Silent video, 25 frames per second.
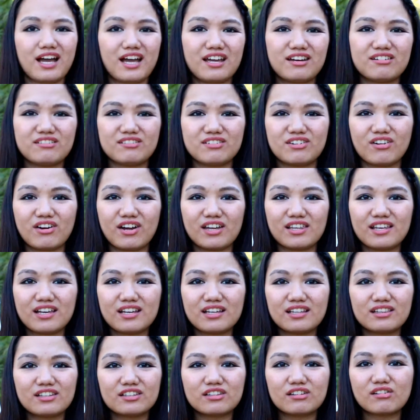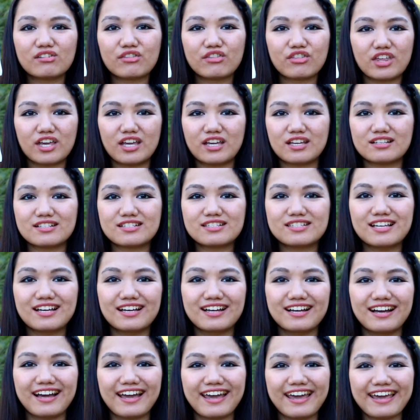like little things
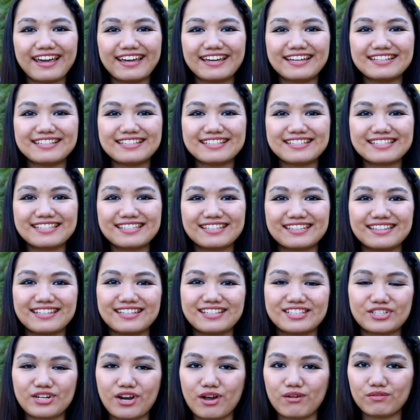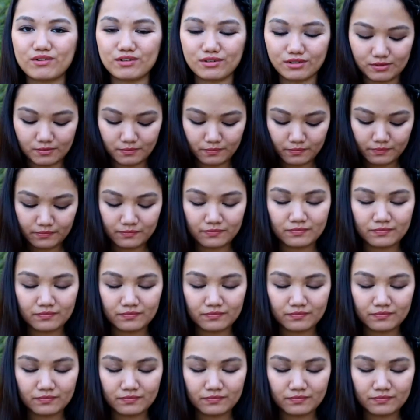and the travel